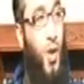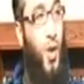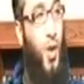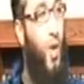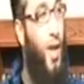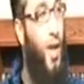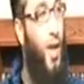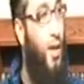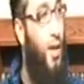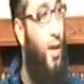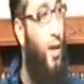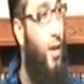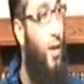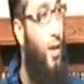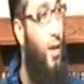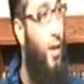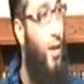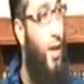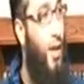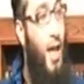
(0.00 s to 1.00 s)
can't just run
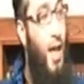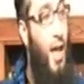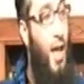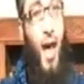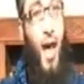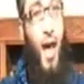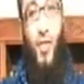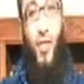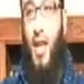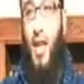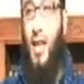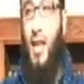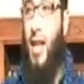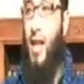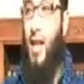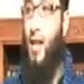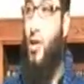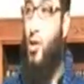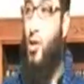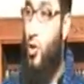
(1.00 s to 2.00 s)
away. And
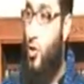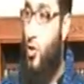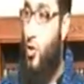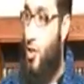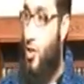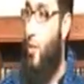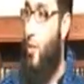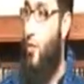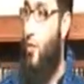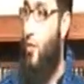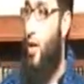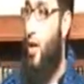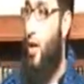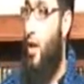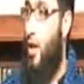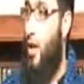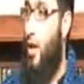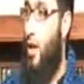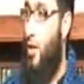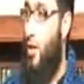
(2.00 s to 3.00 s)
then he took some
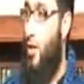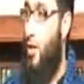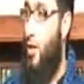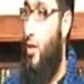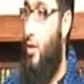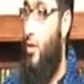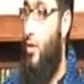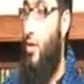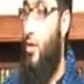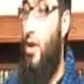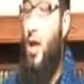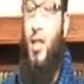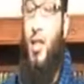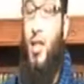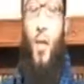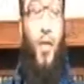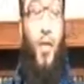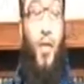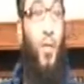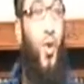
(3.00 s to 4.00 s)
of the
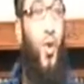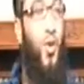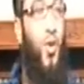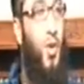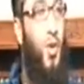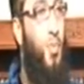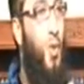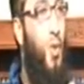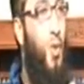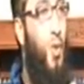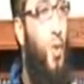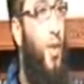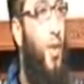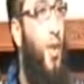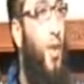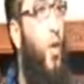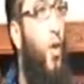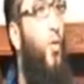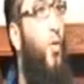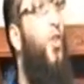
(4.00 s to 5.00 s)
most
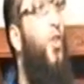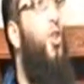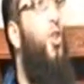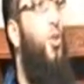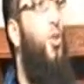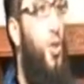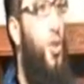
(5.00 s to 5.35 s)
important, the